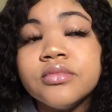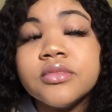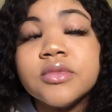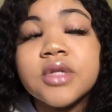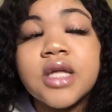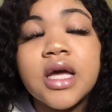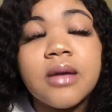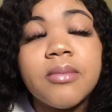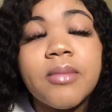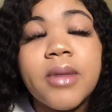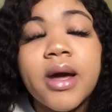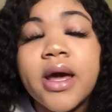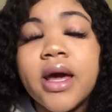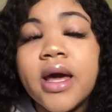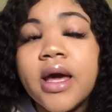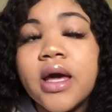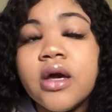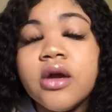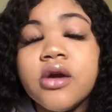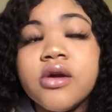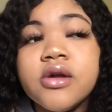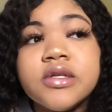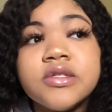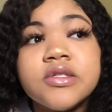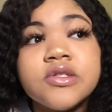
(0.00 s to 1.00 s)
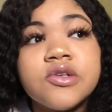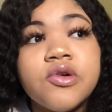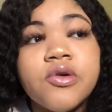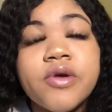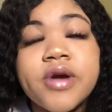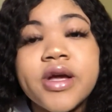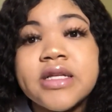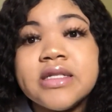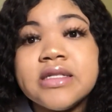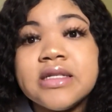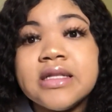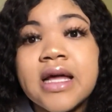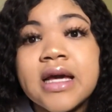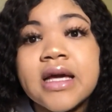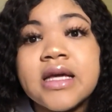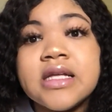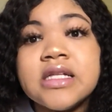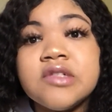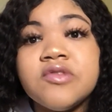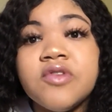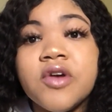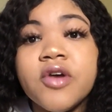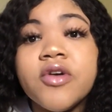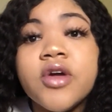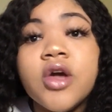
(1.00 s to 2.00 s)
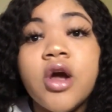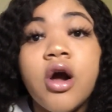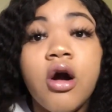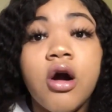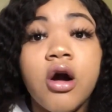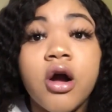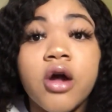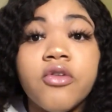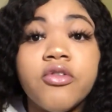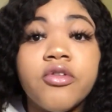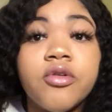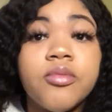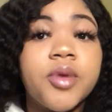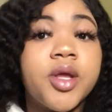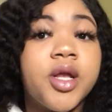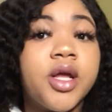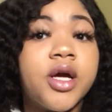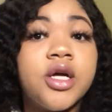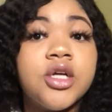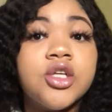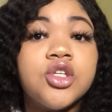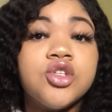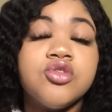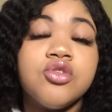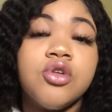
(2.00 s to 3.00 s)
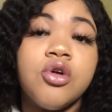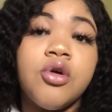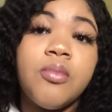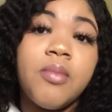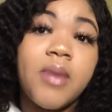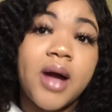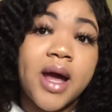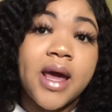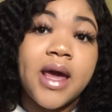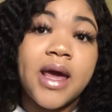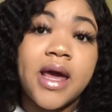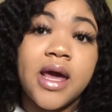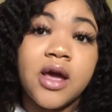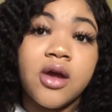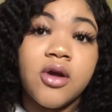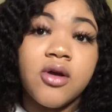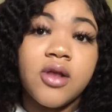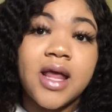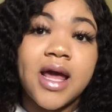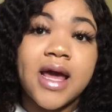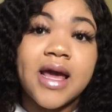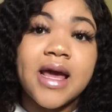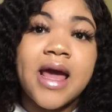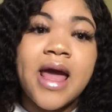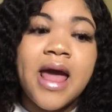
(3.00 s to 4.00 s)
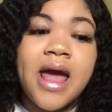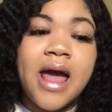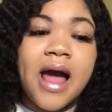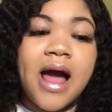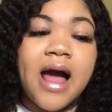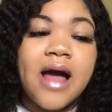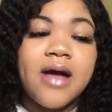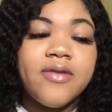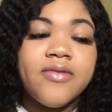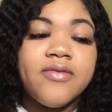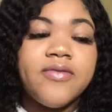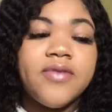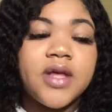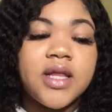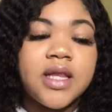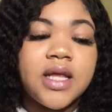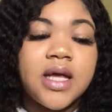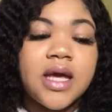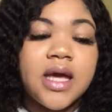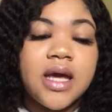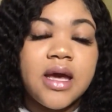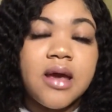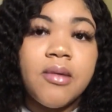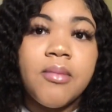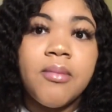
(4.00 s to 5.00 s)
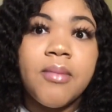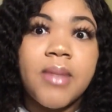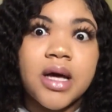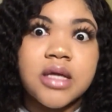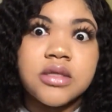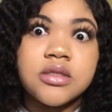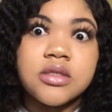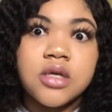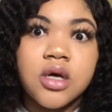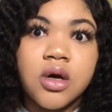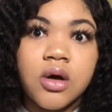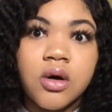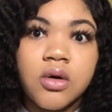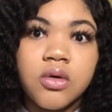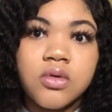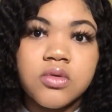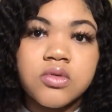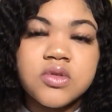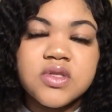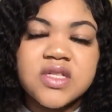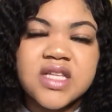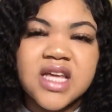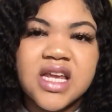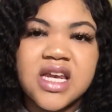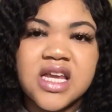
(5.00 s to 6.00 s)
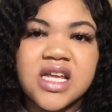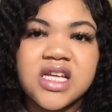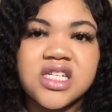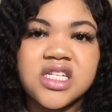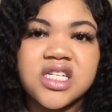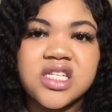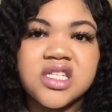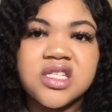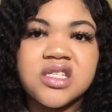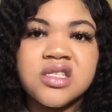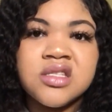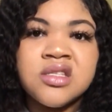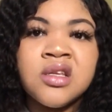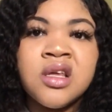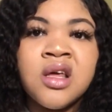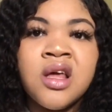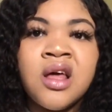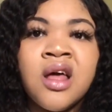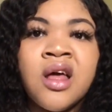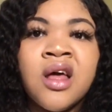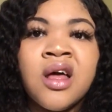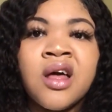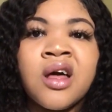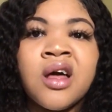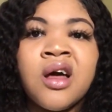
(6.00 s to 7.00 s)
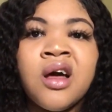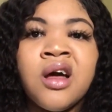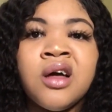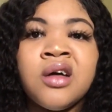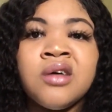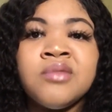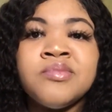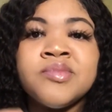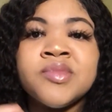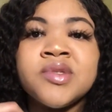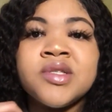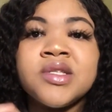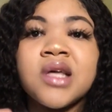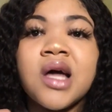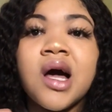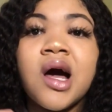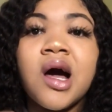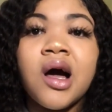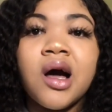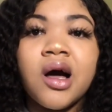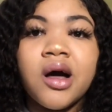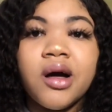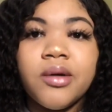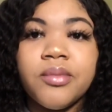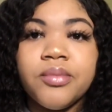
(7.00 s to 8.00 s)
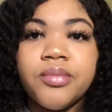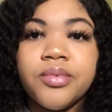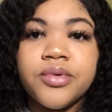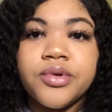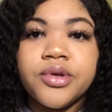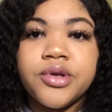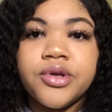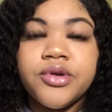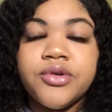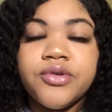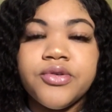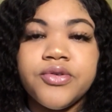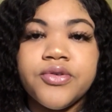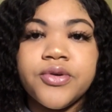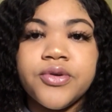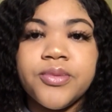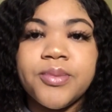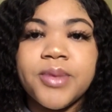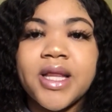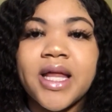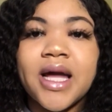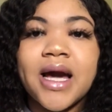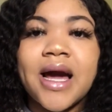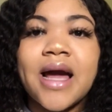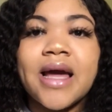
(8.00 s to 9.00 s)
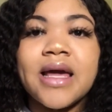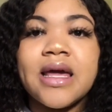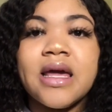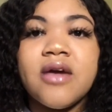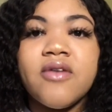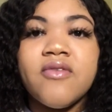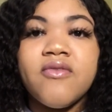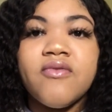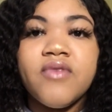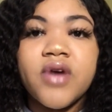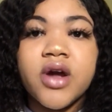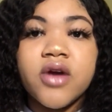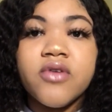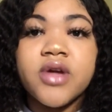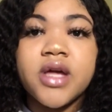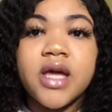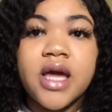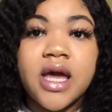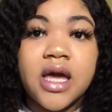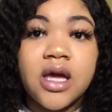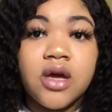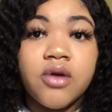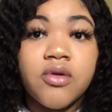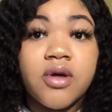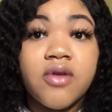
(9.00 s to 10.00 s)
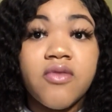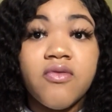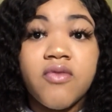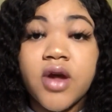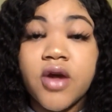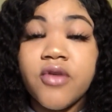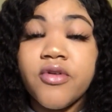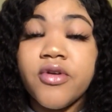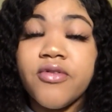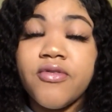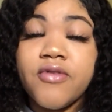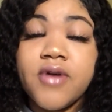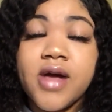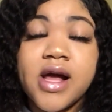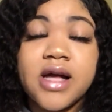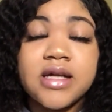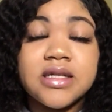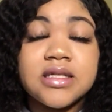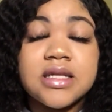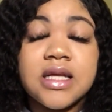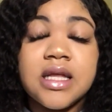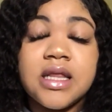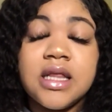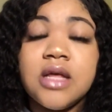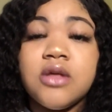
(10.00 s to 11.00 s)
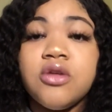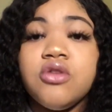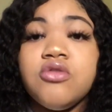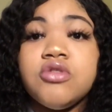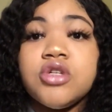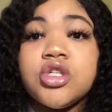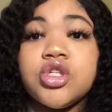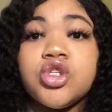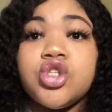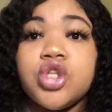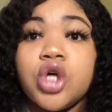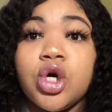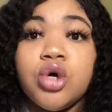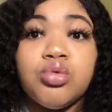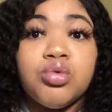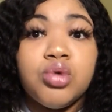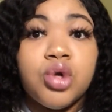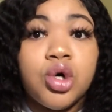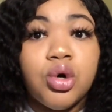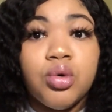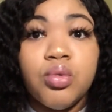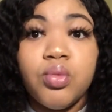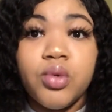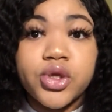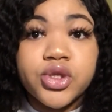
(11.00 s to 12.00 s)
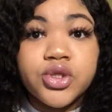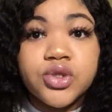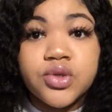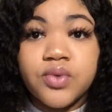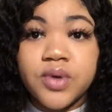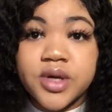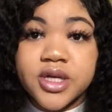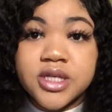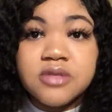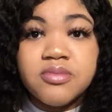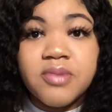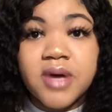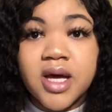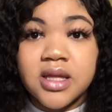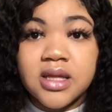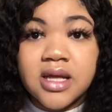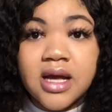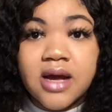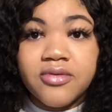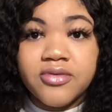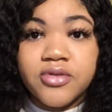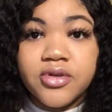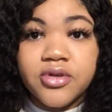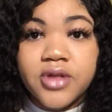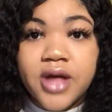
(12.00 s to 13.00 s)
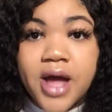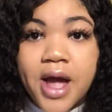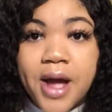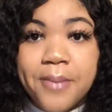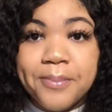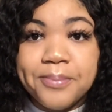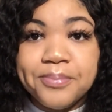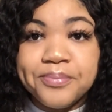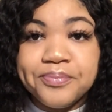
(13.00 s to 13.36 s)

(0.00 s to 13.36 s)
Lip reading: Like, my anger is crazy. Like, it's very hard for me to control my anger. Like, I feel it in my toes and it just comes up. You feel me? Like, I get very angry very fast, and then you just don't know what to expect after that.